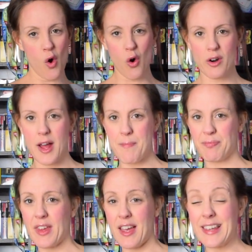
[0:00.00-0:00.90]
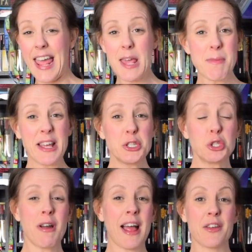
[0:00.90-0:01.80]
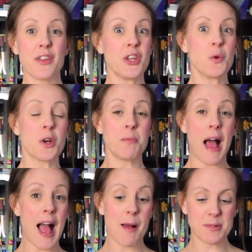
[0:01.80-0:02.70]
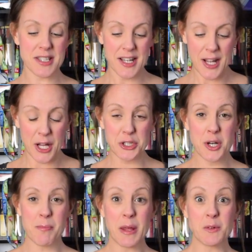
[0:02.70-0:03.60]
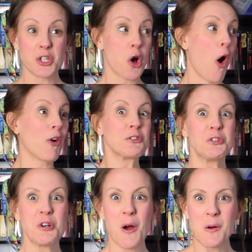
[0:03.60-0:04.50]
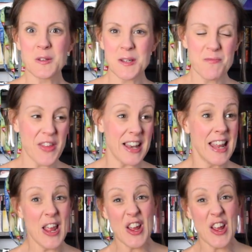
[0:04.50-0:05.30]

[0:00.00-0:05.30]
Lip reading: or a gaming track that you could perhaps attribute to Contra or something,